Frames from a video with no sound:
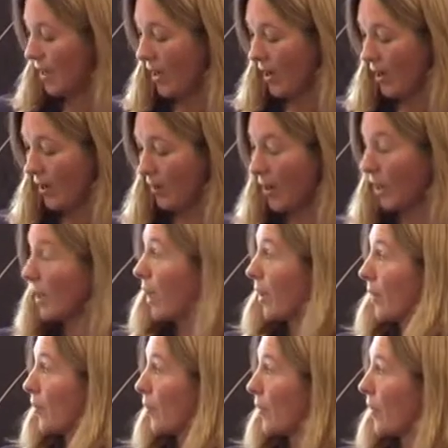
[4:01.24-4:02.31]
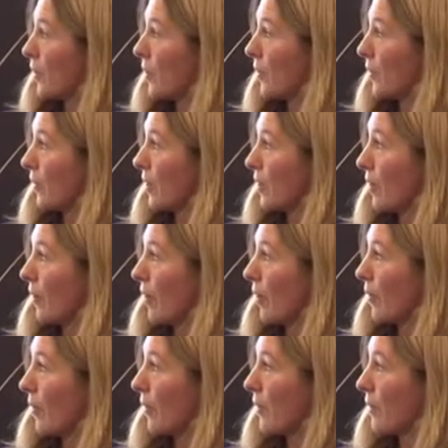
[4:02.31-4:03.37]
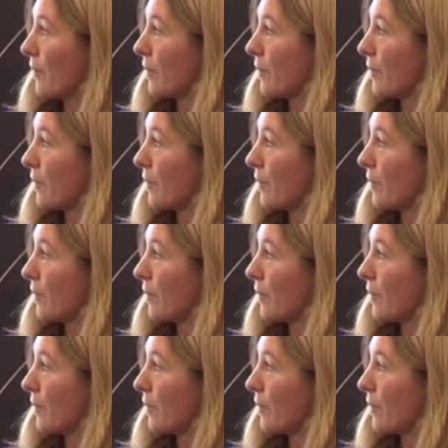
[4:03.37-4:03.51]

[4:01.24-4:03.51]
and promoted all this growth.